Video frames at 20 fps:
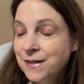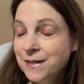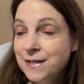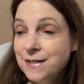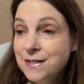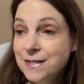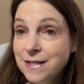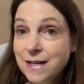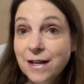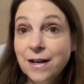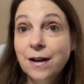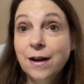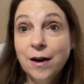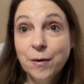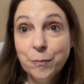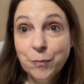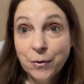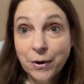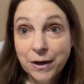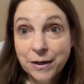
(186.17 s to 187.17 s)
I said,
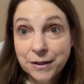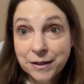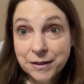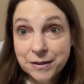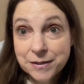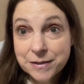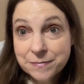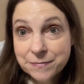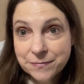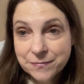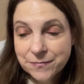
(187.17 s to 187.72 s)
I'm pregnant.